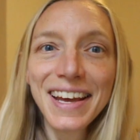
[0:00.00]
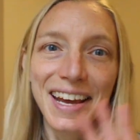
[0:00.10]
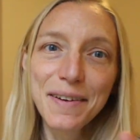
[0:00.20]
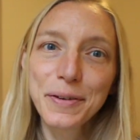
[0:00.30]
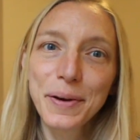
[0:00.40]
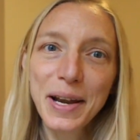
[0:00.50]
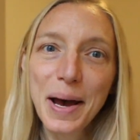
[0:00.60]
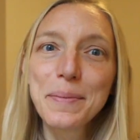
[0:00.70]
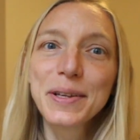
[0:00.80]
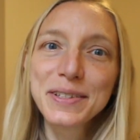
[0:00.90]
Hey everyone,
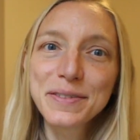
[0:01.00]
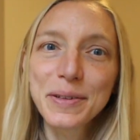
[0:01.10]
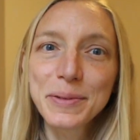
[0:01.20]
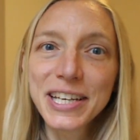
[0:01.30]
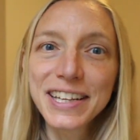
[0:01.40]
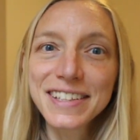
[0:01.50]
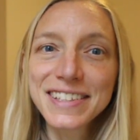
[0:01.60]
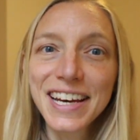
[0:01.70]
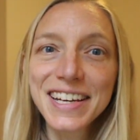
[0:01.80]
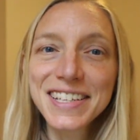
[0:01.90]
I'm Melissa from Knitting the
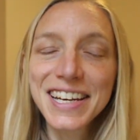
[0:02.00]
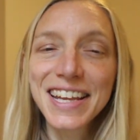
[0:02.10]
Stash,